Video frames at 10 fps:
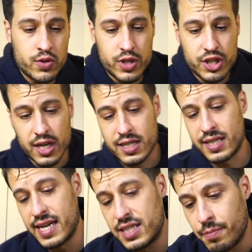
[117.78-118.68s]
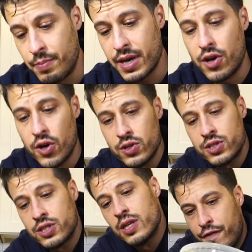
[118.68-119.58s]
We're just gonna slice some
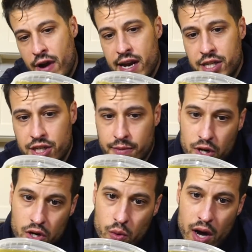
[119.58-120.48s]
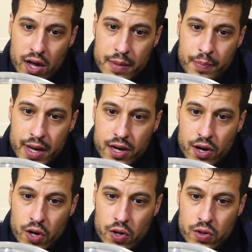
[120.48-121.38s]
pickles, fresh, some good quality
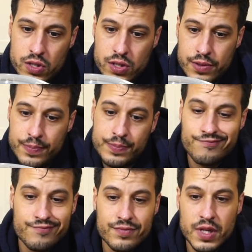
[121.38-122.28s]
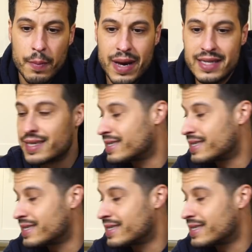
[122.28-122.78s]
pickles, basic